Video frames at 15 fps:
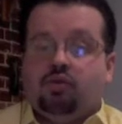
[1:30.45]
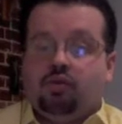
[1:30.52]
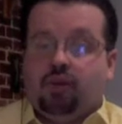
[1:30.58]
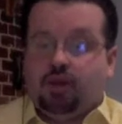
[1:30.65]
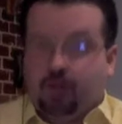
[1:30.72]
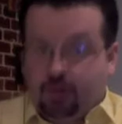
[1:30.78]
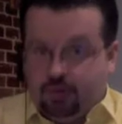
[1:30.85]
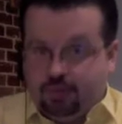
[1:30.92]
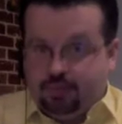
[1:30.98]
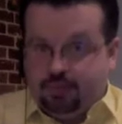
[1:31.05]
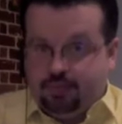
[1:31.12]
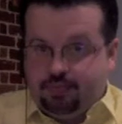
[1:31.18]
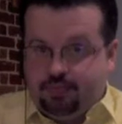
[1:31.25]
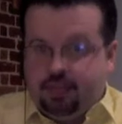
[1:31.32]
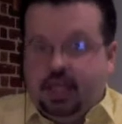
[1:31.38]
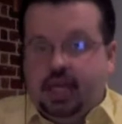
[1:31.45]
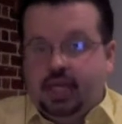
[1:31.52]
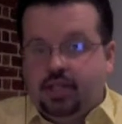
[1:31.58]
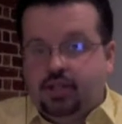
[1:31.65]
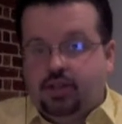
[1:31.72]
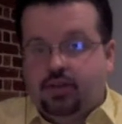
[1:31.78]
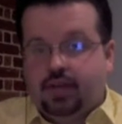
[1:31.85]
Renault in
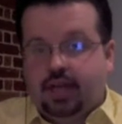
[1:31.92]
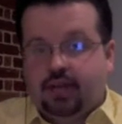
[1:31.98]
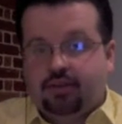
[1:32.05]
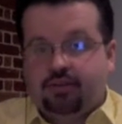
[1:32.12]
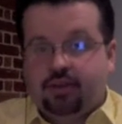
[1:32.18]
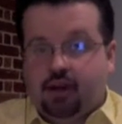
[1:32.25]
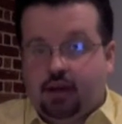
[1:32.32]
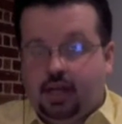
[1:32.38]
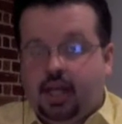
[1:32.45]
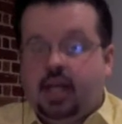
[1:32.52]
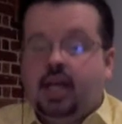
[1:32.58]
2009.